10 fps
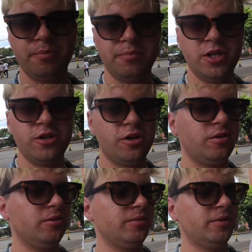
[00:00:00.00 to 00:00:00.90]

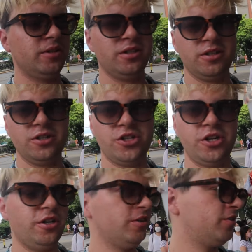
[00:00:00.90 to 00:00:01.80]
Pico.
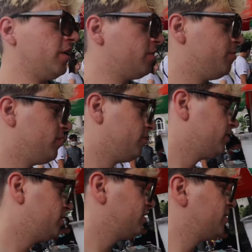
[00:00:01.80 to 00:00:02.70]
Cheers. Thank you, by the
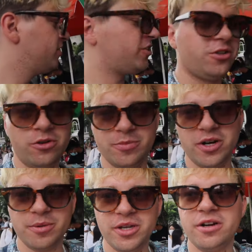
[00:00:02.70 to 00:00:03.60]
way. She's always
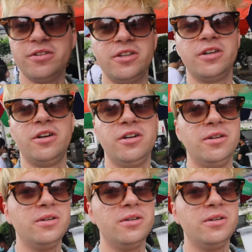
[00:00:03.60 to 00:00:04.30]
buying me everything, huh?